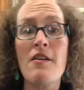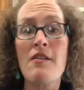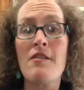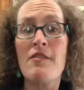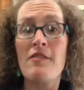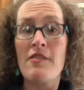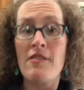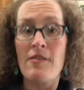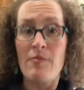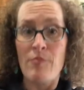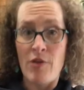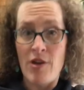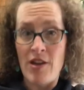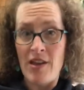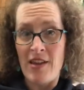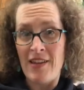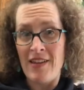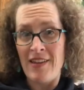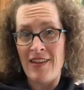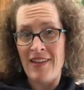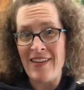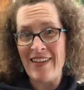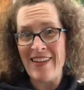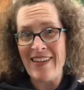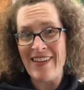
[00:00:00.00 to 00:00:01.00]

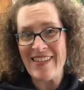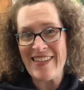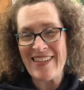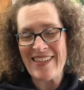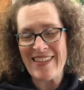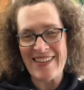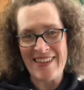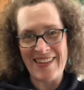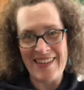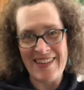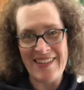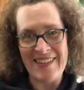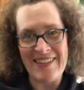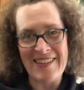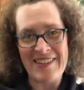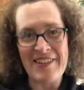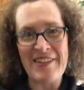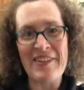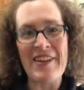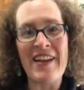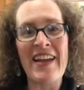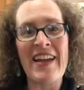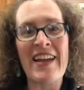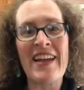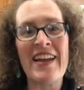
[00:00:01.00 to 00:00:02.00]
Spring is here
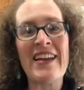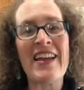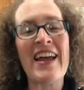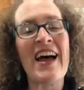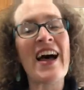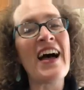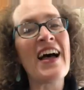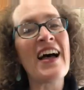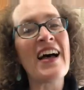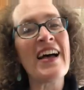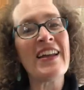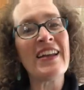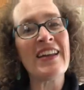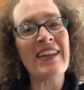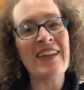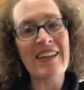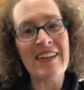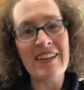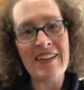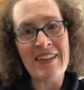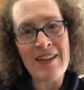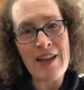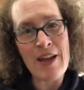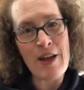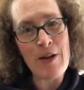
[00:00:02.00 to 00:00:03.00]
and how do
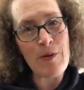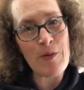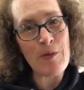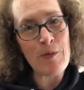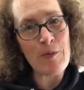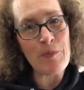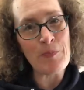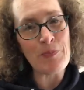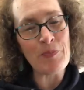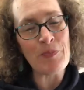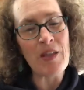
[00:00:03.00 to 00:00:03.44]
you know?